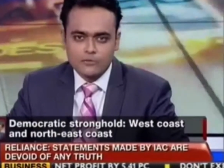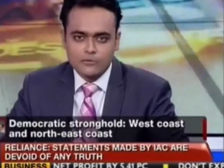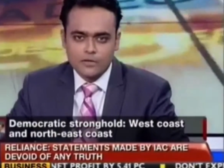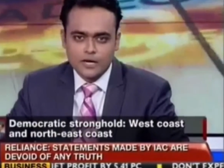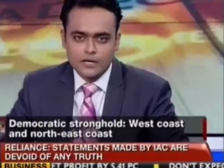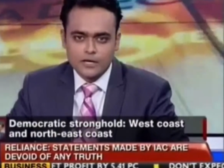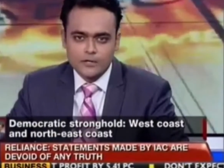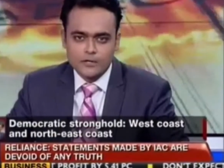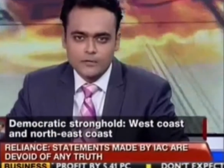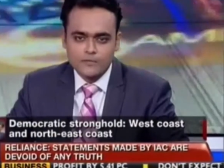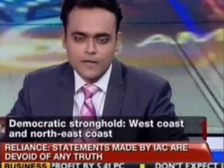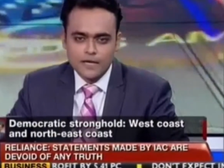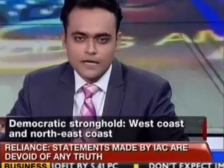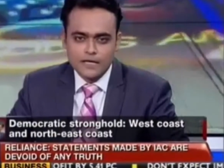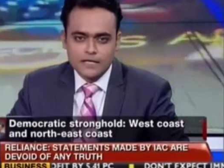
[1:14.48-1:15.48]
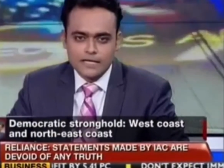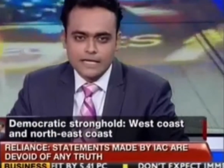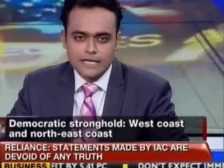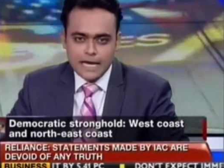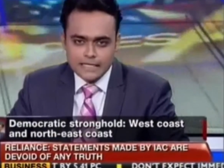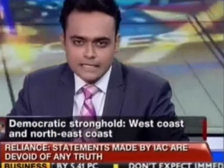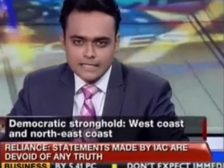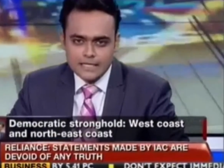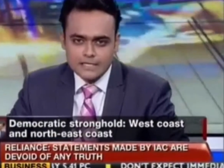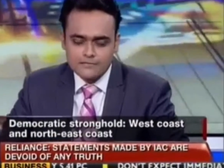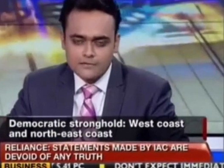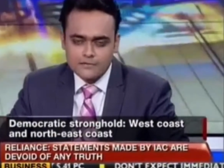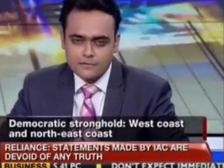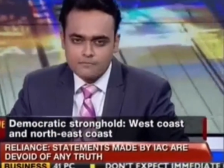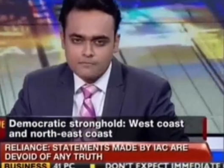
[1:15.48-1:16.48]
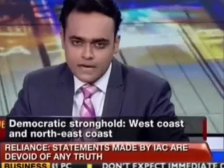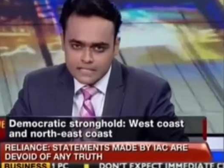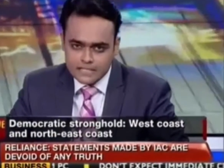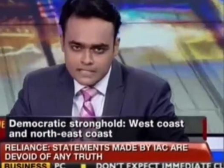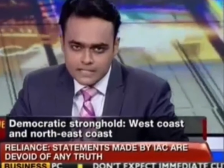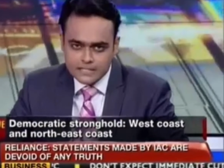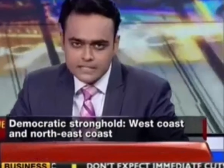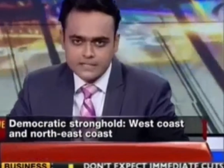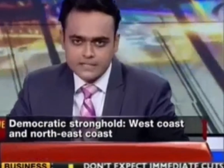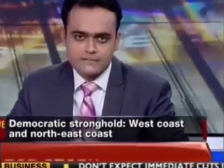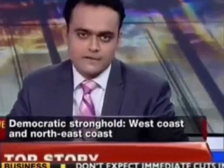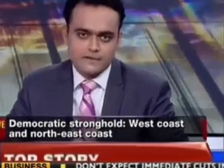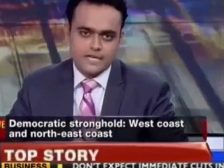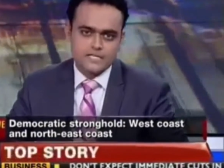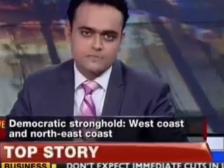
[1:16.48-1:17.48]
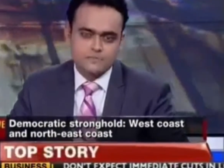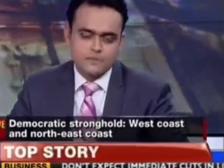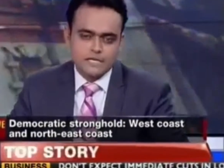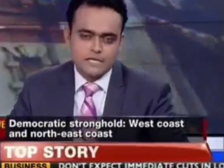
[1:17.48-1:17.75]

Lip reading: some would argue. The candidates for president and vice